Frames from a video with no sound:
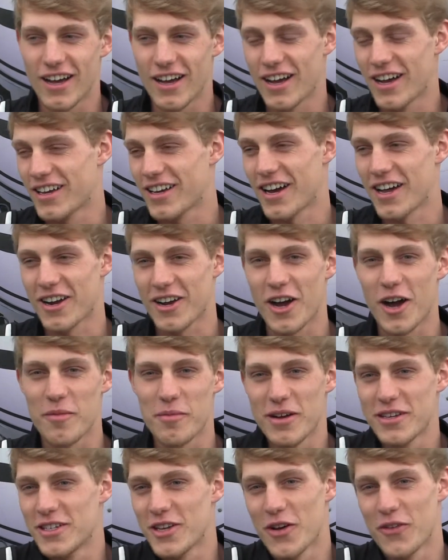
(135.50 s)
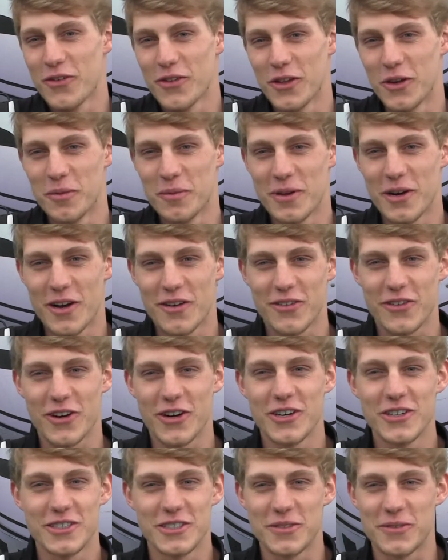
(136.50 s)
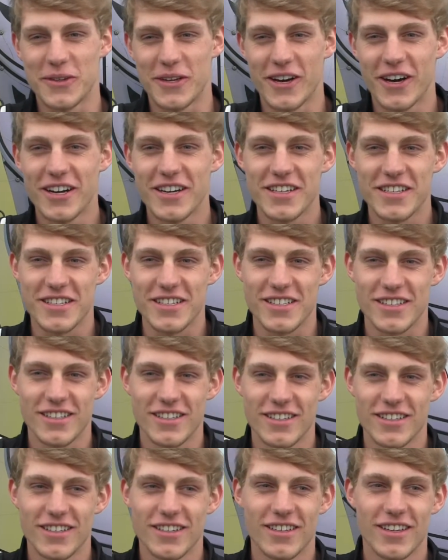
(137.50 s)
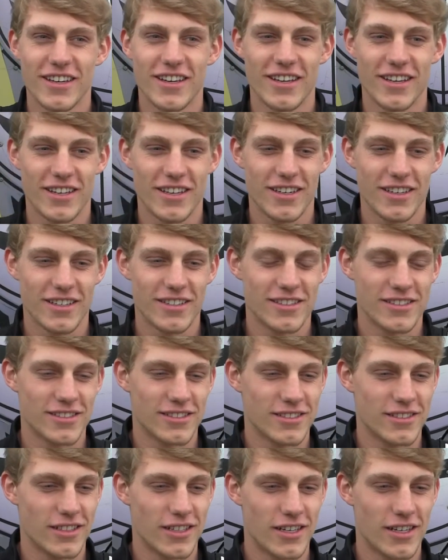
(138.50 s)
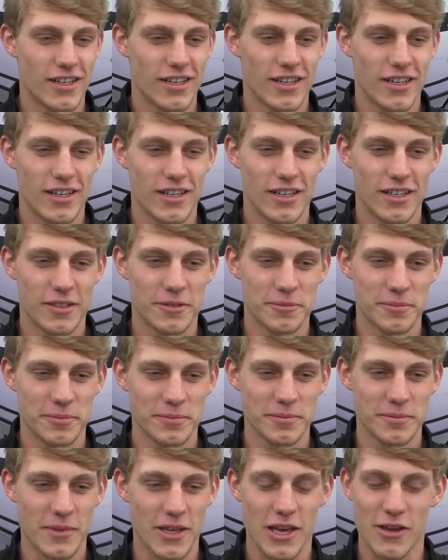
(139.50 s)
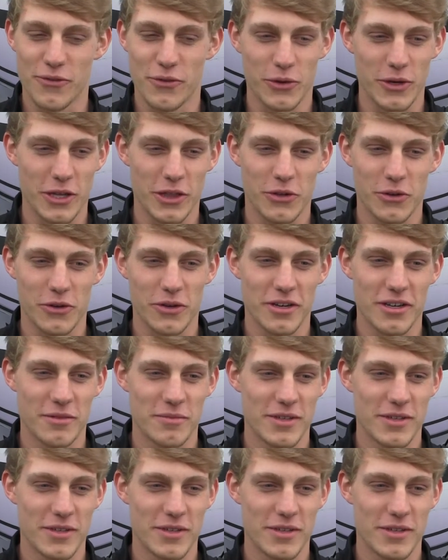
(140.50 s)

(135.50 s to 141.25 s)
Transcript: I kind of caught myself a little bit off guard, to be honest, and 8:43.